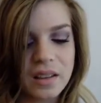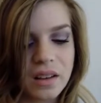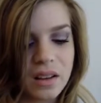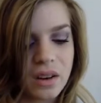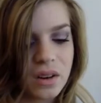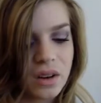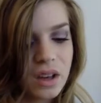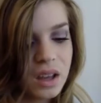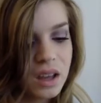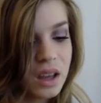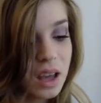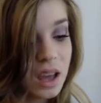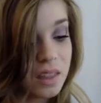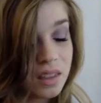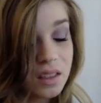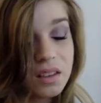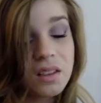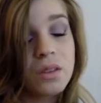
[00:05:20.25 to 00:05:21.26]
So,
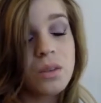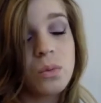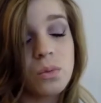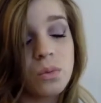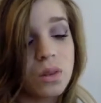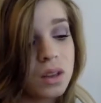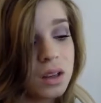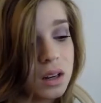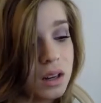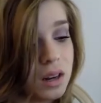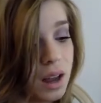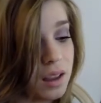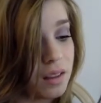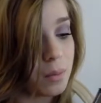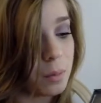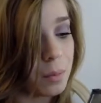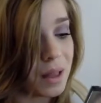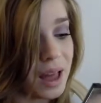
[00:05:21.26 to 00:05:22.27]
and this is really
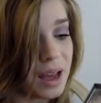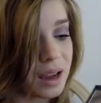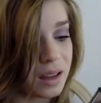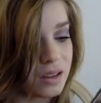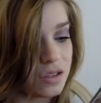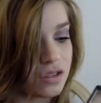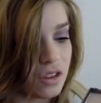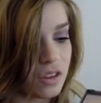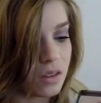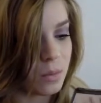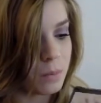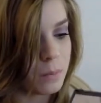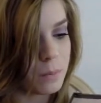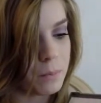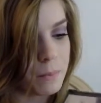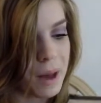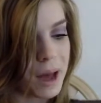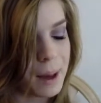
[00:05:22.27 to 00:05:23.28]
nice black, it's just
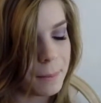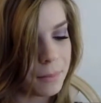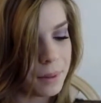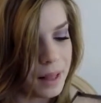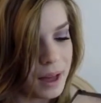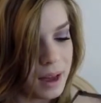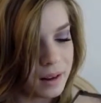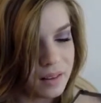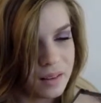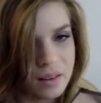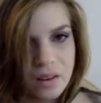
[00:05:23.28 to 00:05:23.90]
matte black.